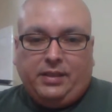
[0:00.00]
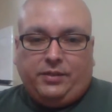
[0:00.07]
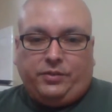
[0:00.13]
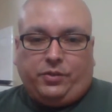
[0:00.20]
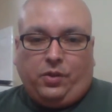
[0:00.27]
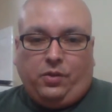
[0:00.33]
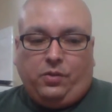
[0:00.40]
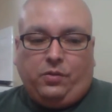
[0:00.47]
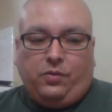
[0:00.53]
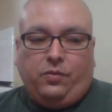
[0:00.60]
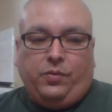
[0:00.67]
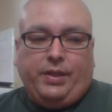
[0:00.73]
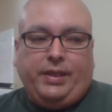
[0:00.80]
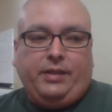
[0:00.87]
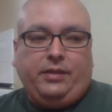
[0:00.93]
So
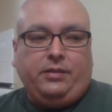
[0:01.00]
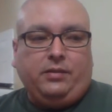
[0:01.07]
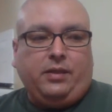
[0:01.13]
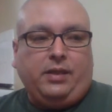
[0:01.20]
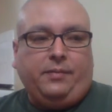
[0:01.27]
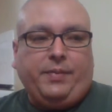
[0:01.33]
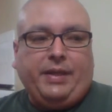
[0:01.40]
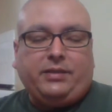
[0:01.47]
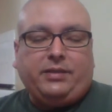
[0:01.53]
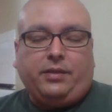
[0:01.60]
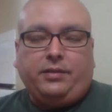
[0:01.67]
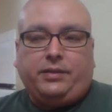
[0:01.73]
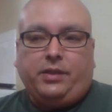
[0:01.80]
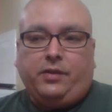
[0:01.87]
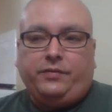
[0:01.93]
we base
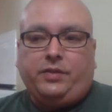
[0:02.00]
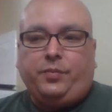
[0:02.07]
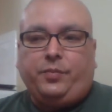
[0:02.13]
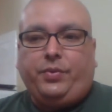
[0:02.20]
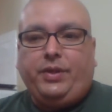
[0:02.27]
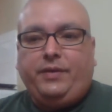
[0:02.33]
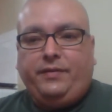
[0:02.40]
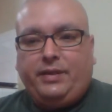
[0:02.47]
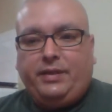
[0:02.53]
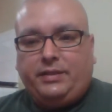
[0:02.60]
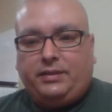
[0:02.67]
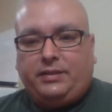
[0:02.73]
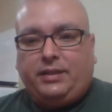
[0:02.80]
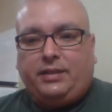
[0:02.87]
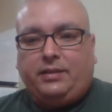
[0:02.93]
ourselves on
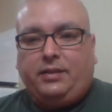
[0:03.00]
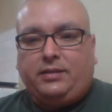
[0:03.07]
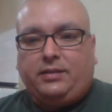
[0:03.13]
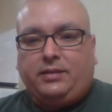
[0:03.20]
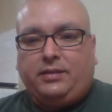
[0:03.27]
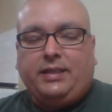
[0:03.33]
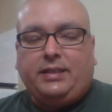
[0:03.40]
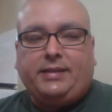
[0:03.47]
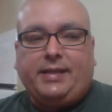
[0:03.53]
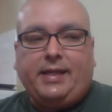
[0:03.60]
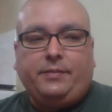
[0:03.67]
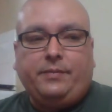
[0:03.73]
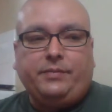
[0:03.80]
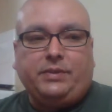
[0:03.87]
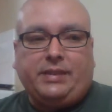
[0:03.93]
previous state
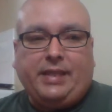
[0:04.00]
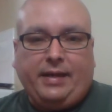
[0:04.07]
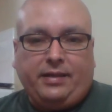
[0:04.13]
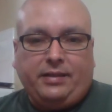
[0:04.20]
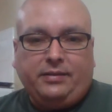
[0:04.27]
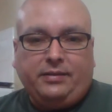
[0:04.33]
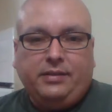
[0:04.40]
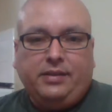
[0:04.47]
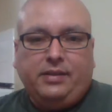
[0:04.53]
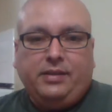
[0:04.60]
exam data.